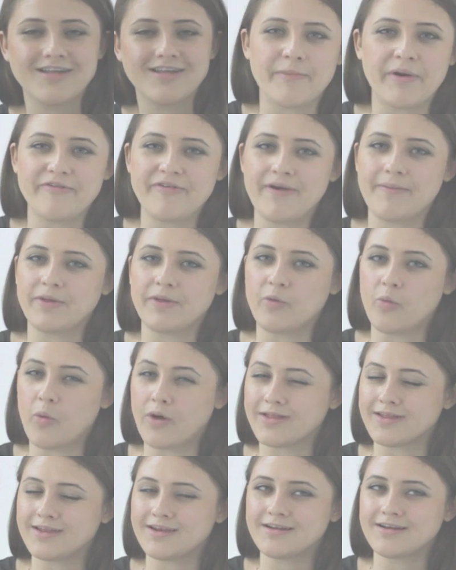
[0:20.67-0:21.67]
My family
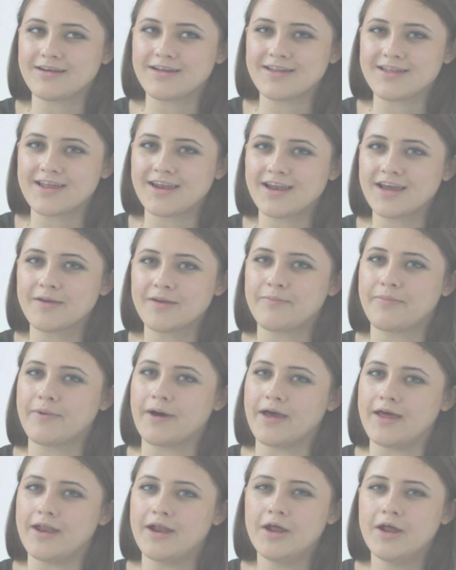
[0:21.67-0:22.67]
wasn't Hasidic,
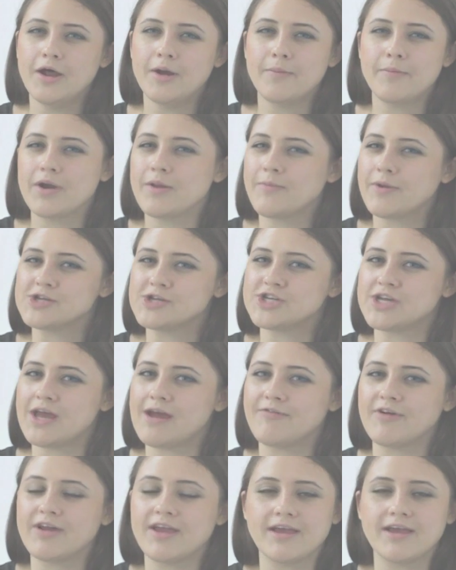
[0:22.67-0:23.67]
but pretty much
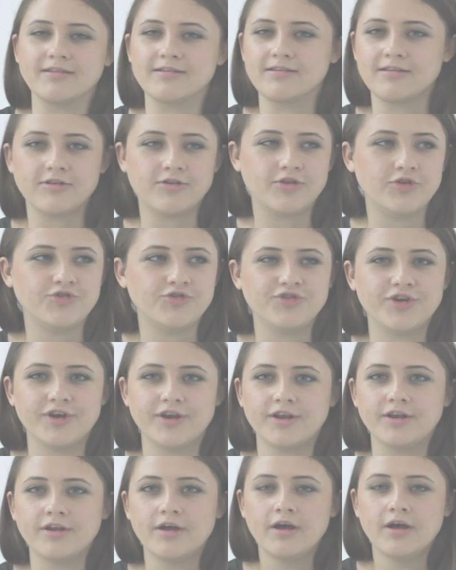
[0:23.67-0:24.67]
every
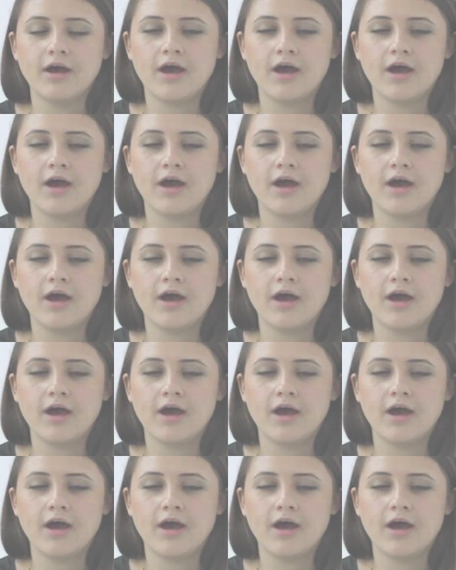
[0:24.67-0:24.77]
institution